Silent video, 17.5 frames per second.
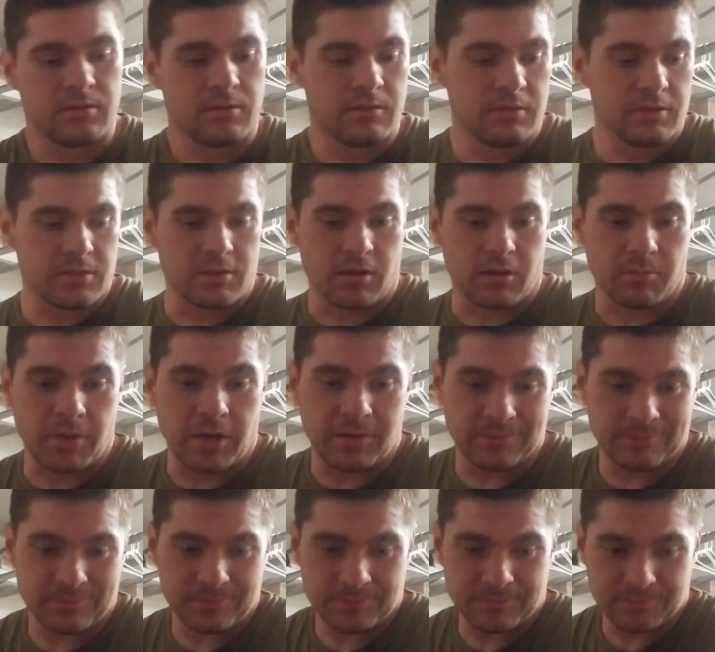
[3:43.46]
Let's talk about
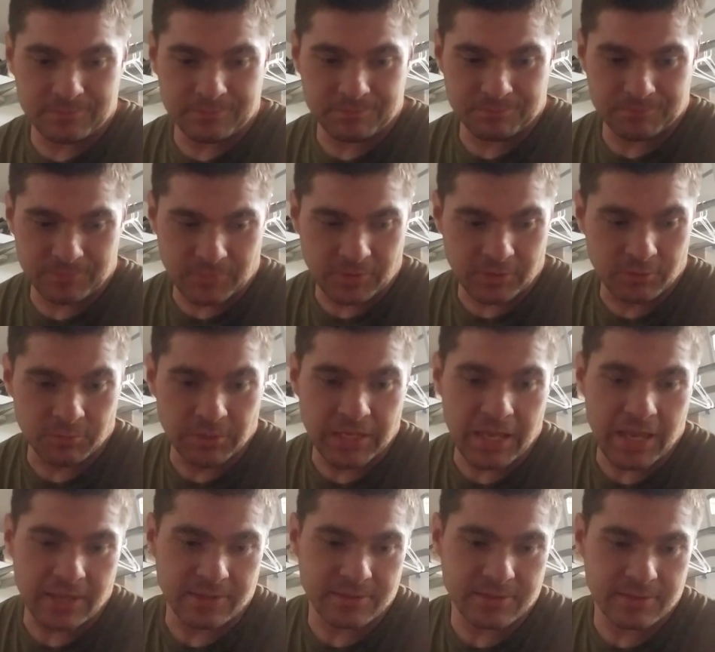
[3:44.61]

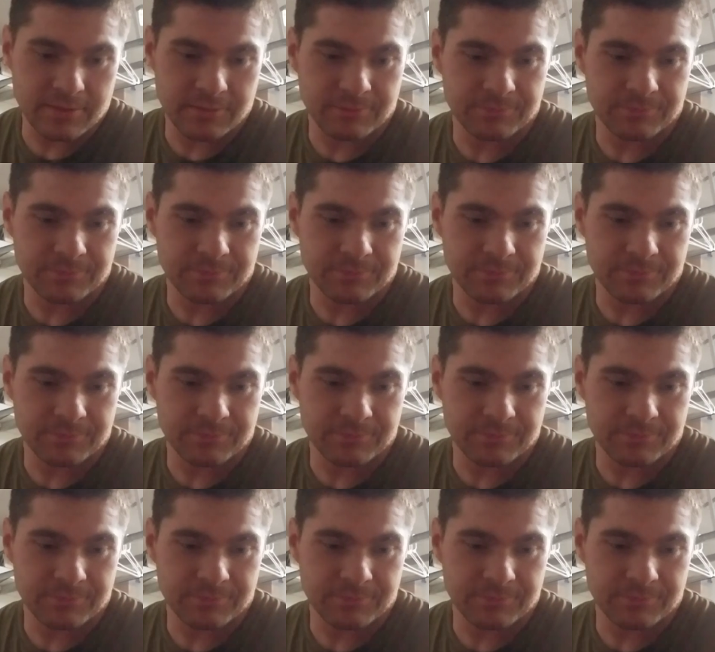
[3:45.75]
3/8.